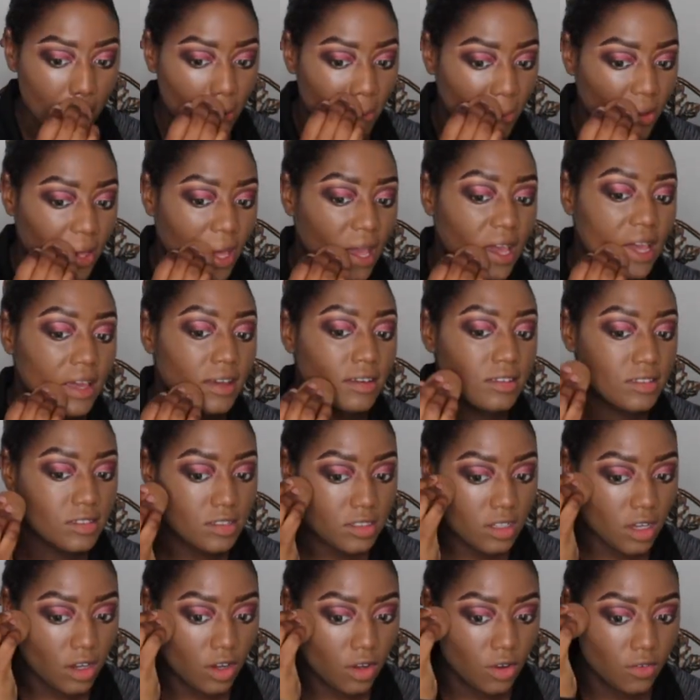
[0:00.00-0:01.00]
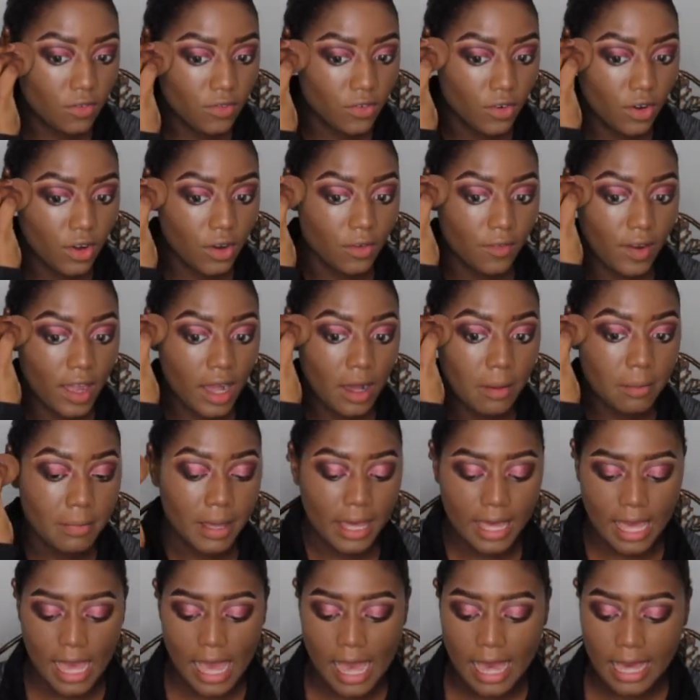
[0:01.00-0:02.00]
Okay, so for around
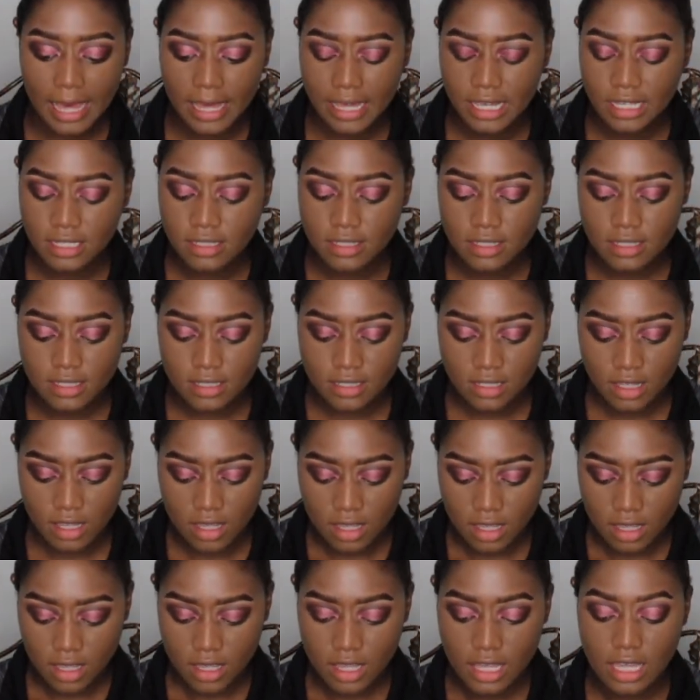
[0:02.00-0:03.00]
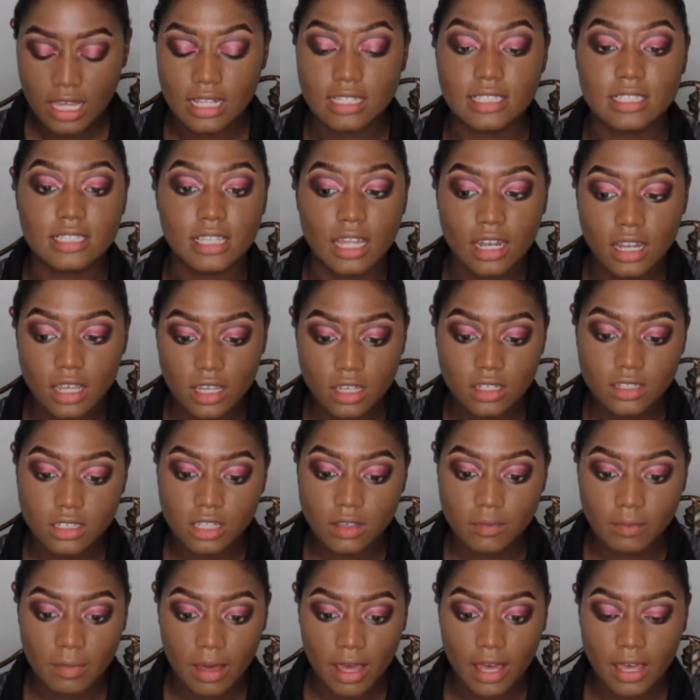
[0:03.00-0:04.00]
my eyes, instead of
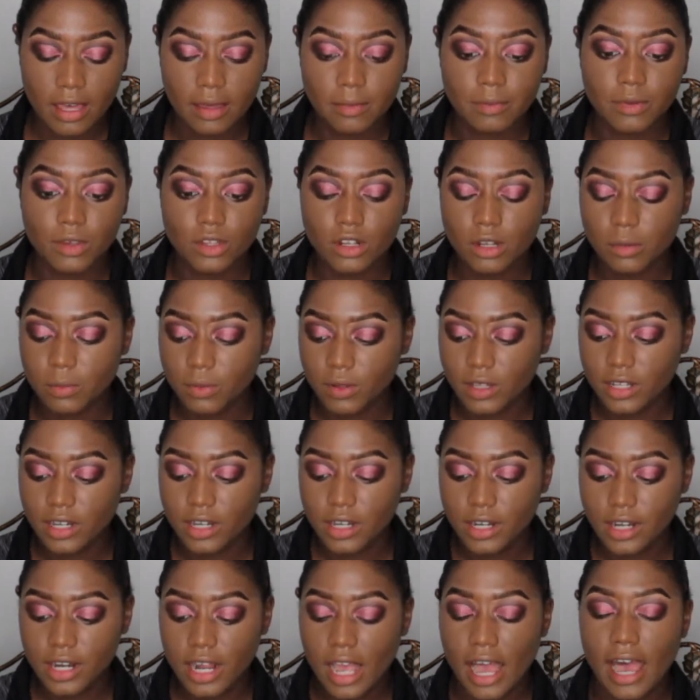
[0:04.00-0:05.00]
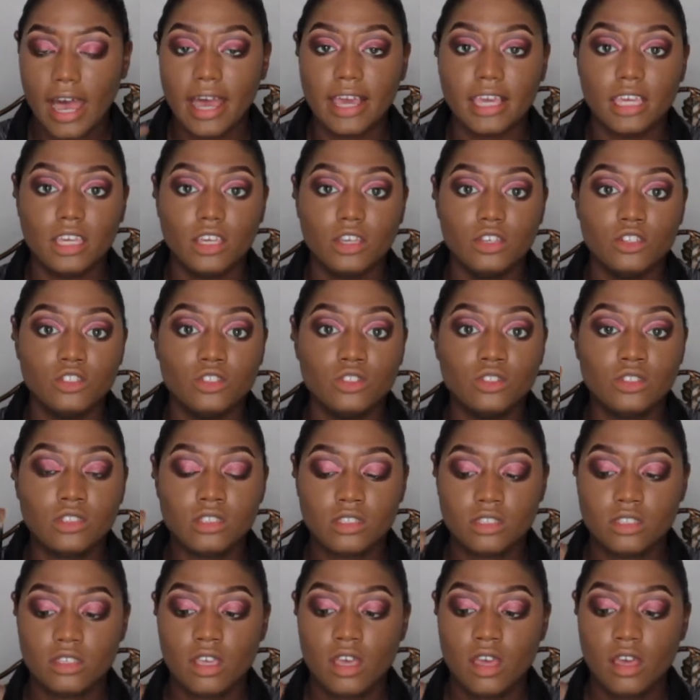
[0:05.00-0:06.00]
using my beauty blender, I
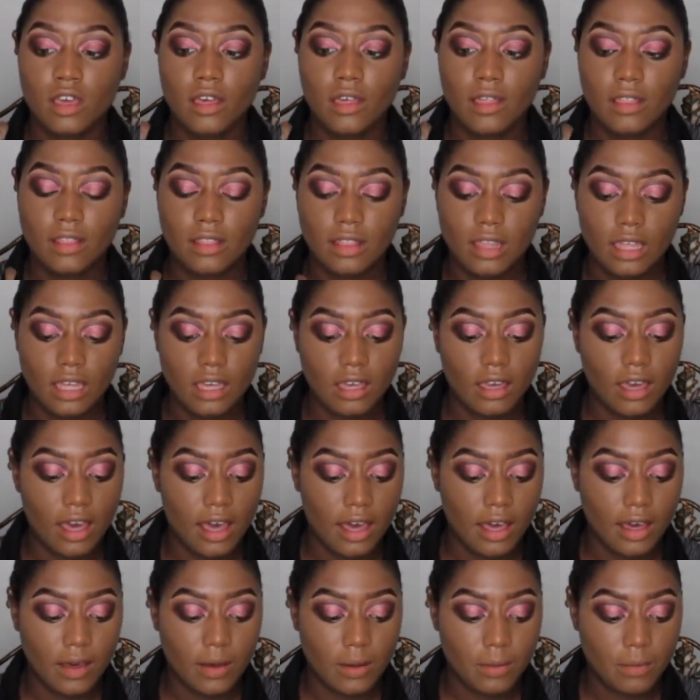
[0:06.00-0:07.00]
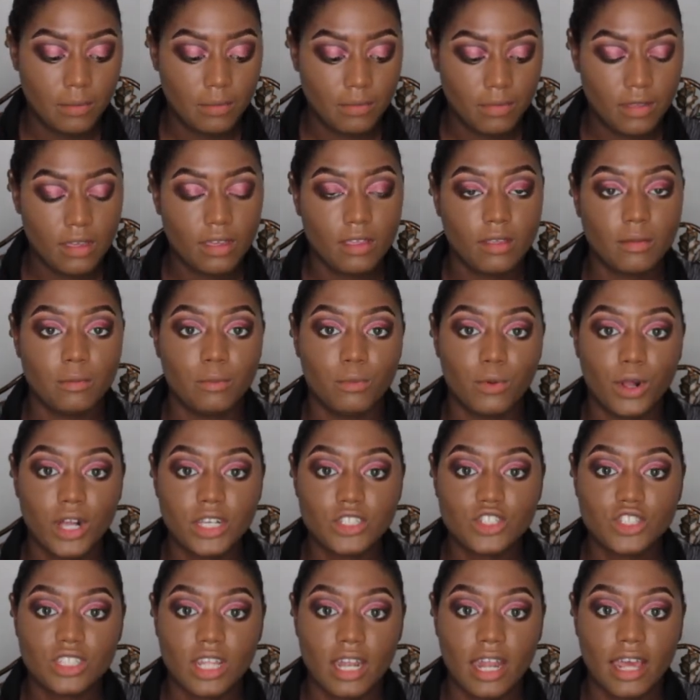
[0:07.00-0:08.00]
use the
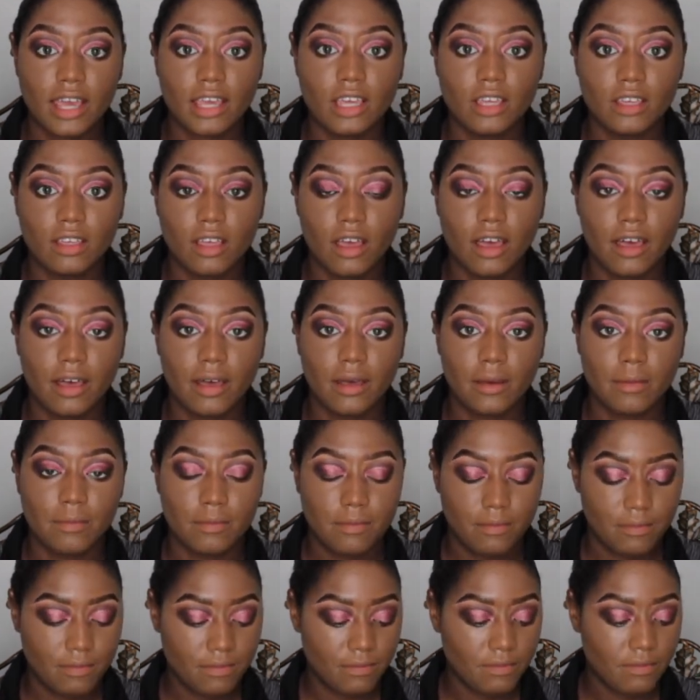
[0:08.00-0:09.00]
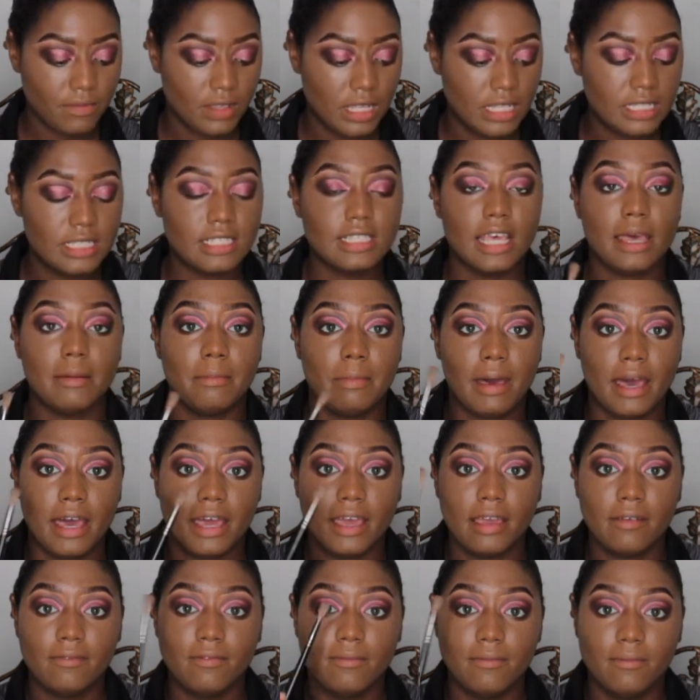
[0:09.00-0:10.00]
brush that I set
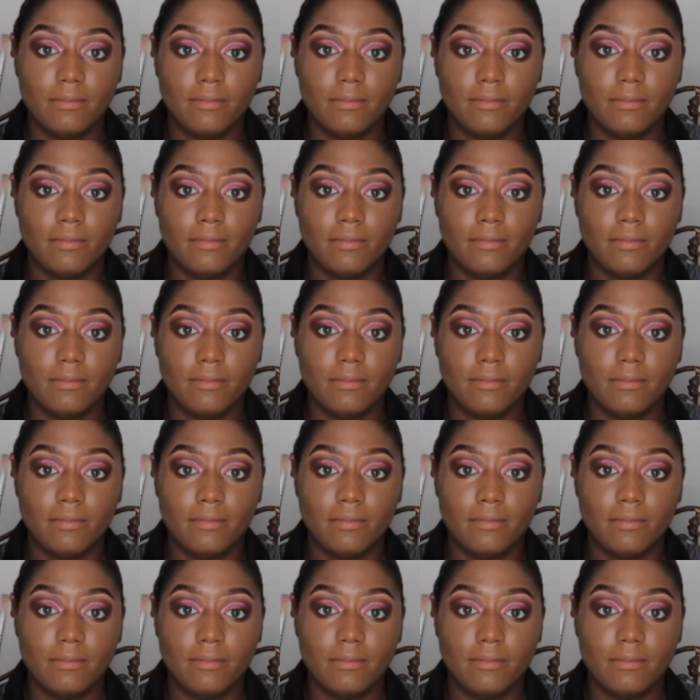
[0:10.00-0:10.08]
my